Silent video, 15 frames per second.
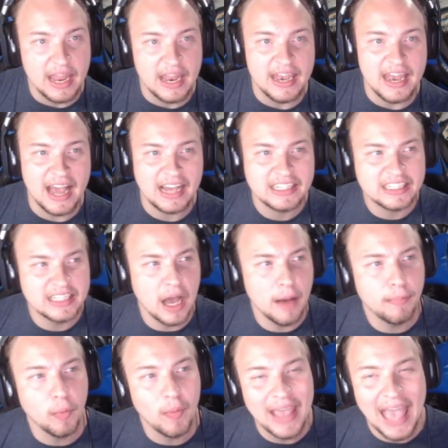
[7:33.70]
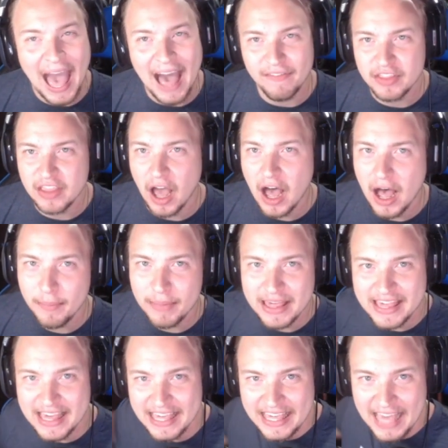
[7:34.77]
Next up, we have
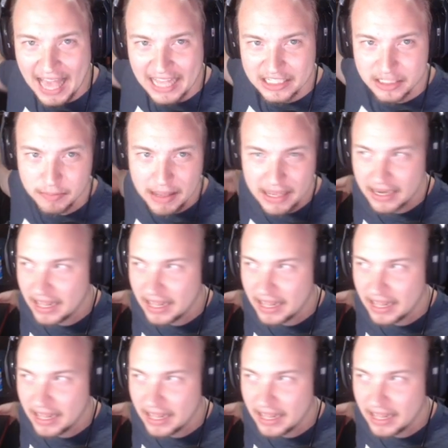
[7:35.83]
Thomas Yasmin.